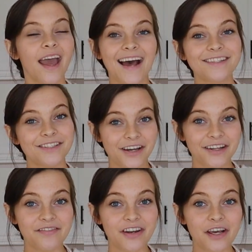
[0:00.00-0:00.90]
As you saw
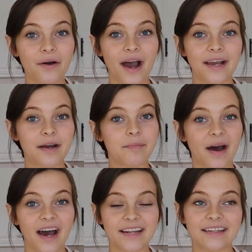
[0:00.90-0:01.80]
in the video, I
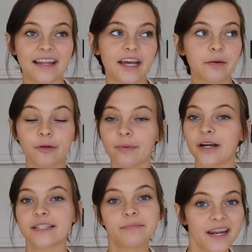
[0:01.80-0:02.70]
combined like
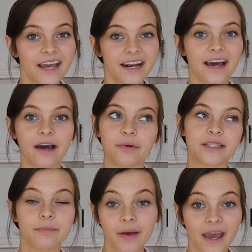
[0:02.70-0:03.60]
blueberries and banana with
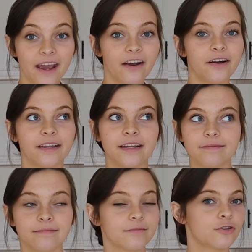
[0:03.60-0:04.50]
some pear and then
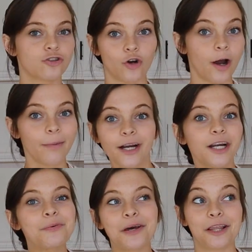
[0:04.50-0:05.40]

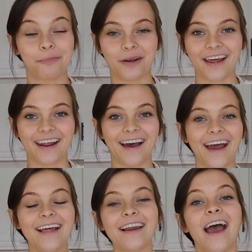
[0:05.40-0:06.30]
strawberry with banana.
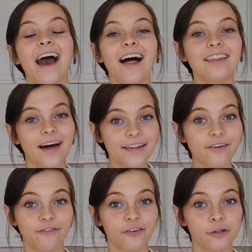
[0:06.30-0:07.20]
And a lot of
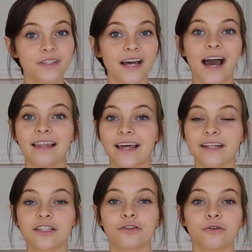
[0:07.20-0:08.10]
the fruits I
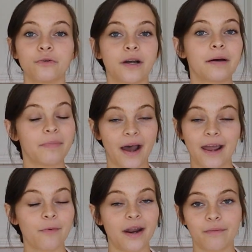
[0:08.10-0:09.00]
like to
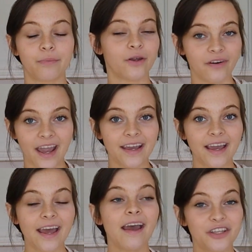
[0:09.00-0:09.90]
combine when I'm pureeing it.